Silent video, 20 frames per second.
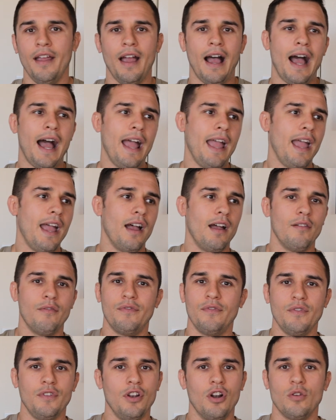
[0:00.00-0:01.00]
I
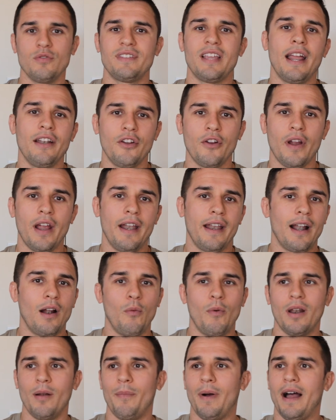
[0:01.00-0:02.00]
have 10 grand and I
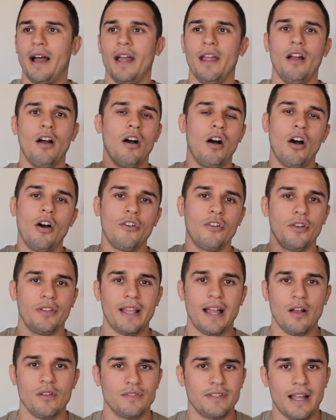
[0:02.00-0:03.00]
want to buy
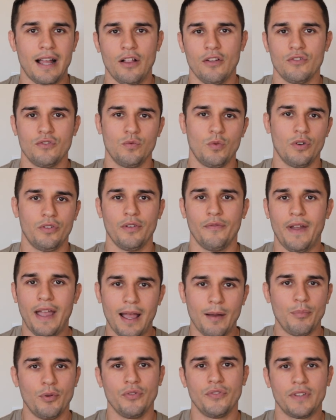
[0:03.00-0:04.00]
$100,000 worth of
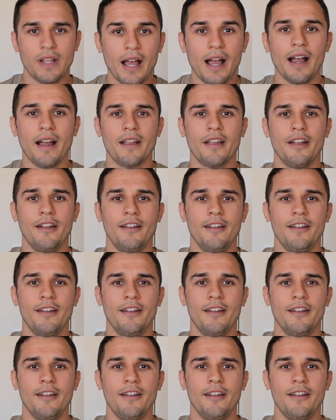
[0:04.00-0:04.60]
Apple stock.